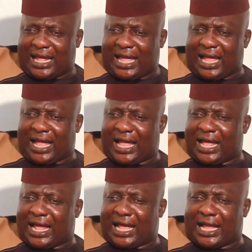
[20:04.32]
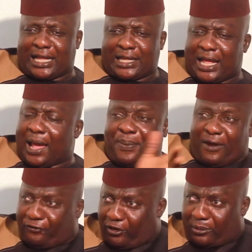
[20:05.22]

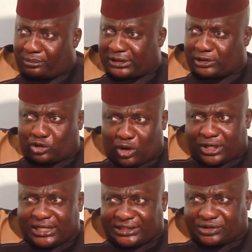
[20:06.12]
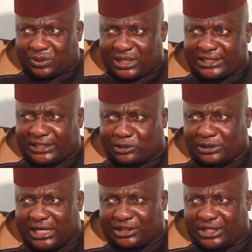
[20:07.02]
apart from the drawings related to their